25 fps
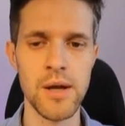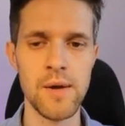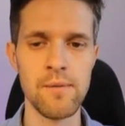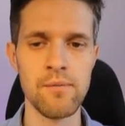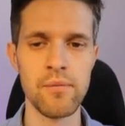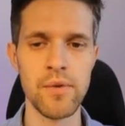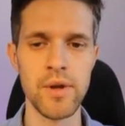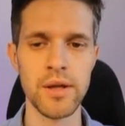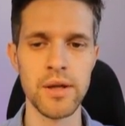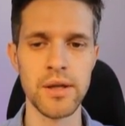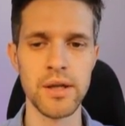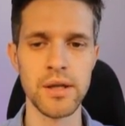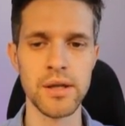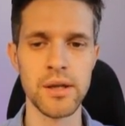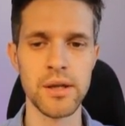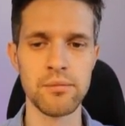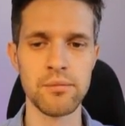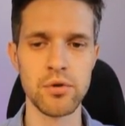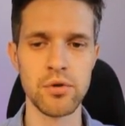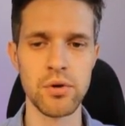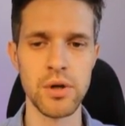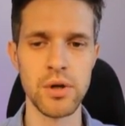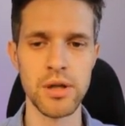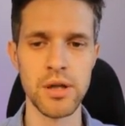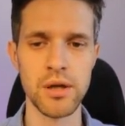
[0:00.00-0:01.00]
And then I'm
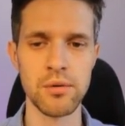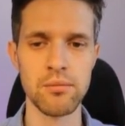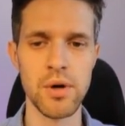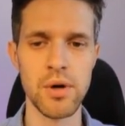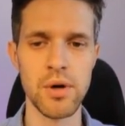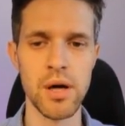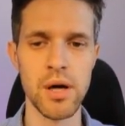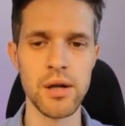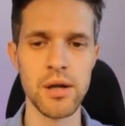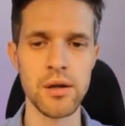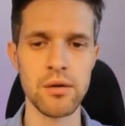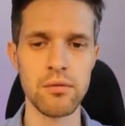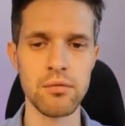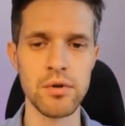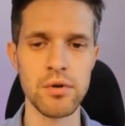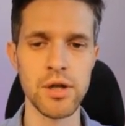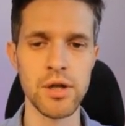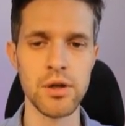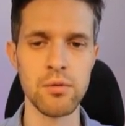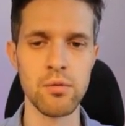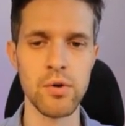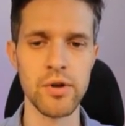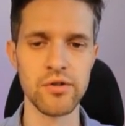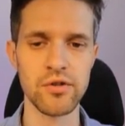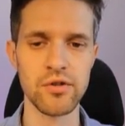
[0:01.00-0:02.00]
creating my
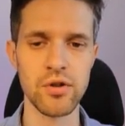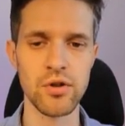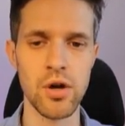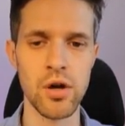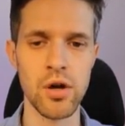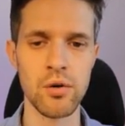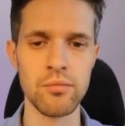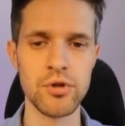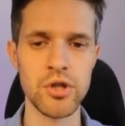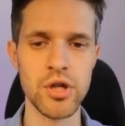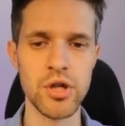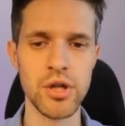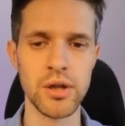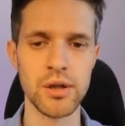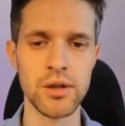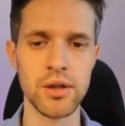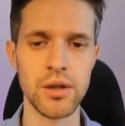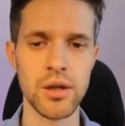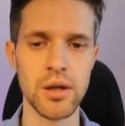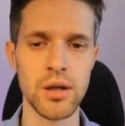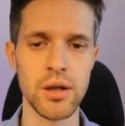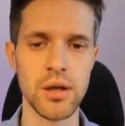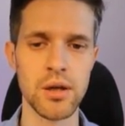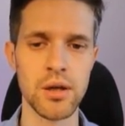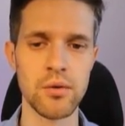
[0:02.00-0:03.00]
request object,
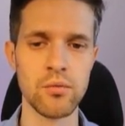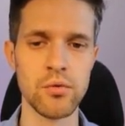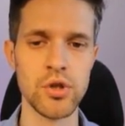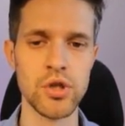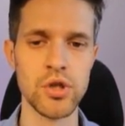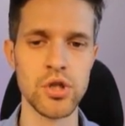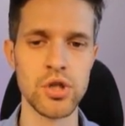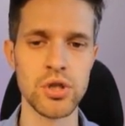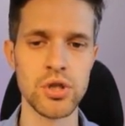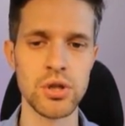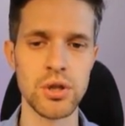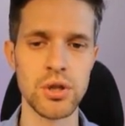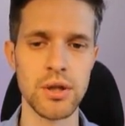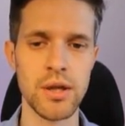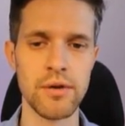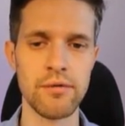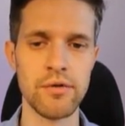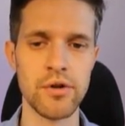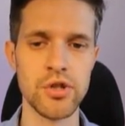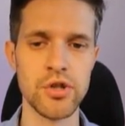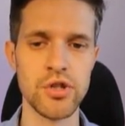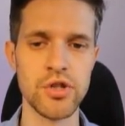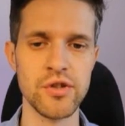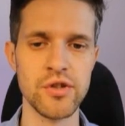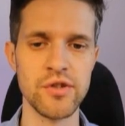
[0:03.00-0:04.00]
which
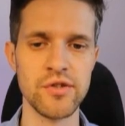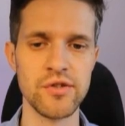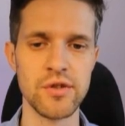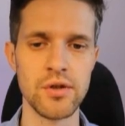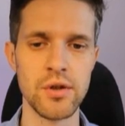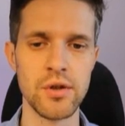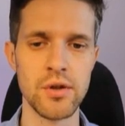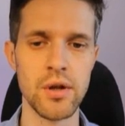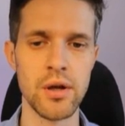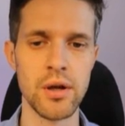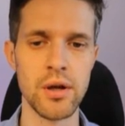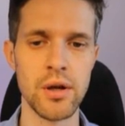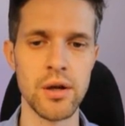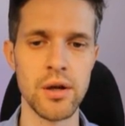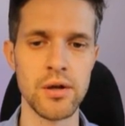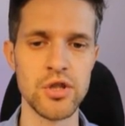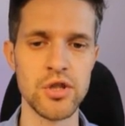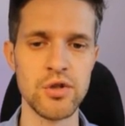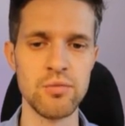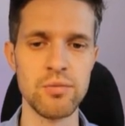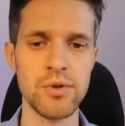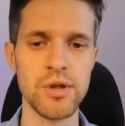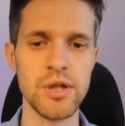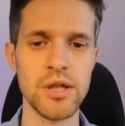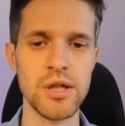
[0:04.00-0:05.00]
leverages
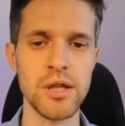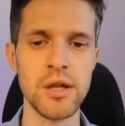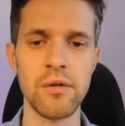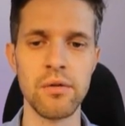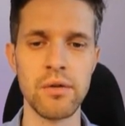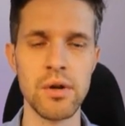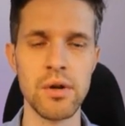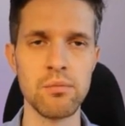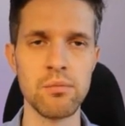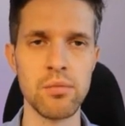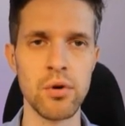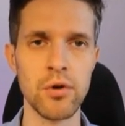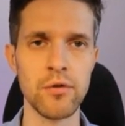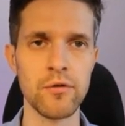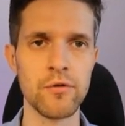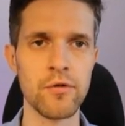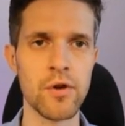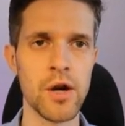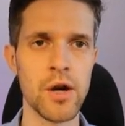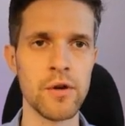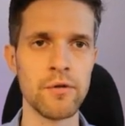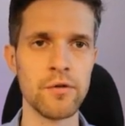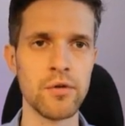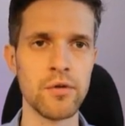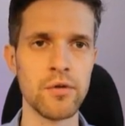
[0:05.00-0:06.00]
GPT
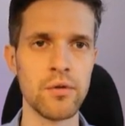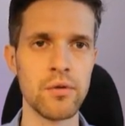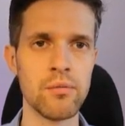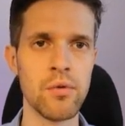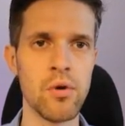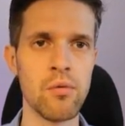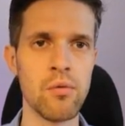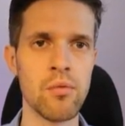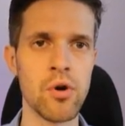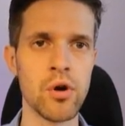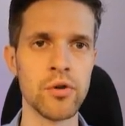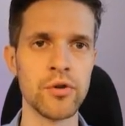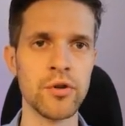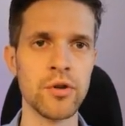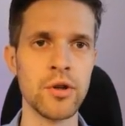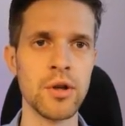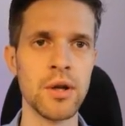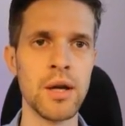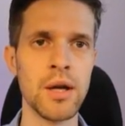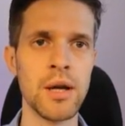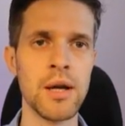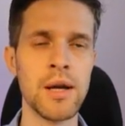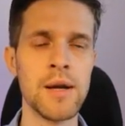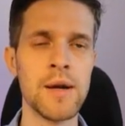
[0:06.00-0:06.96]
3.5 turbo model.